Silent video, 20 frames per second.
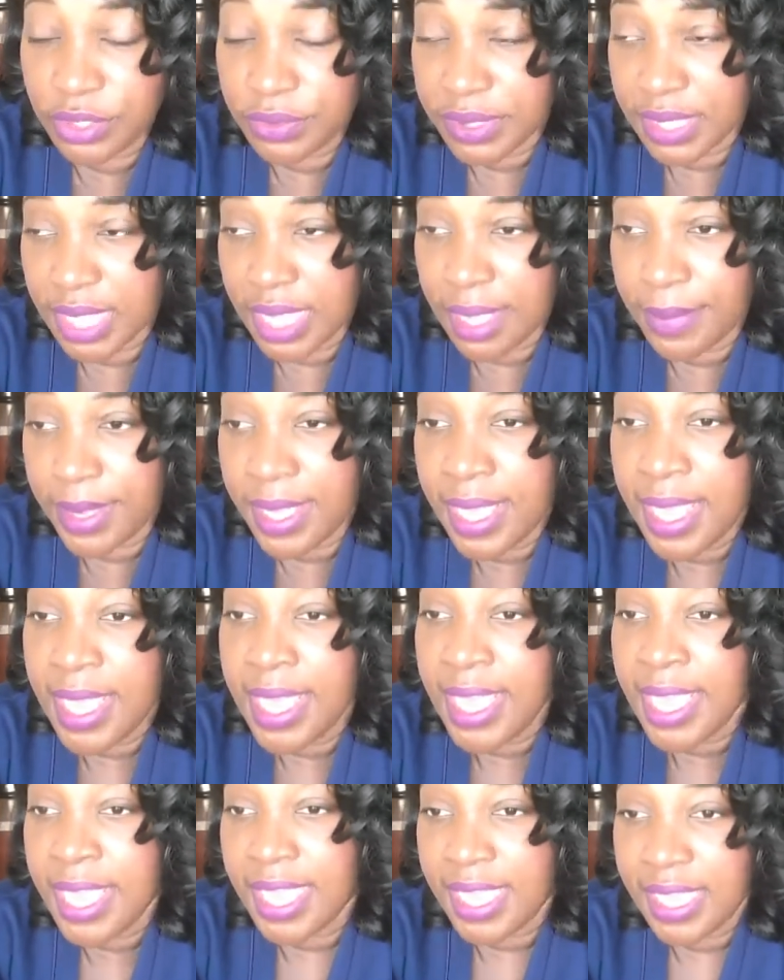was coming,
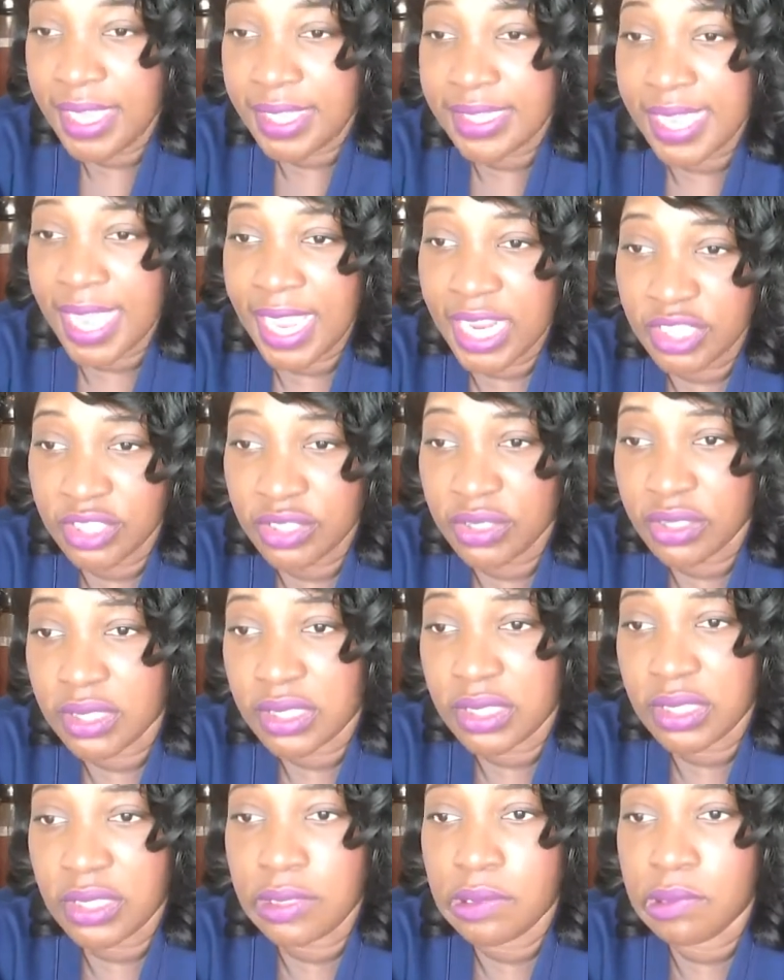it's
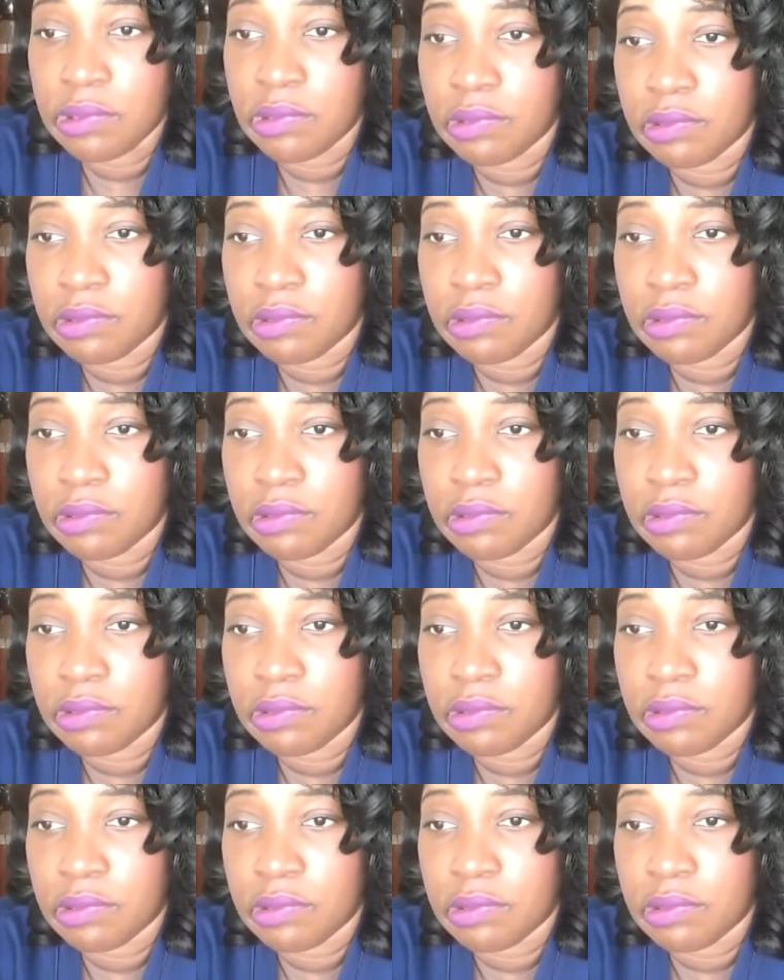the